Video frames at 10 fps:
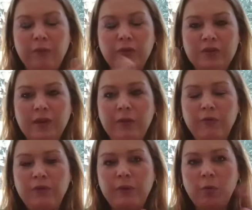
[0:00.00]
So the
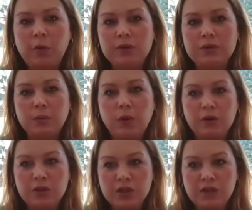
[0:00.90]
time frame was
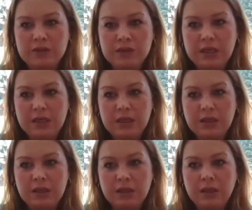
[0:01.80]
March
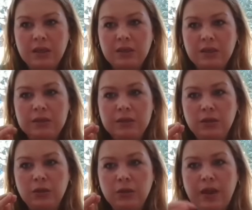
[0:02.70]
17th
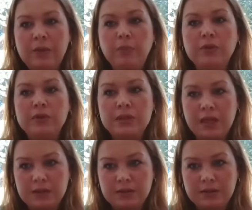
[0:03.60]
to April
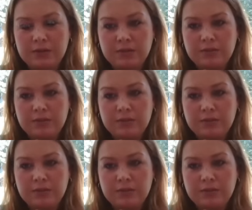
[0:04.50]
6th.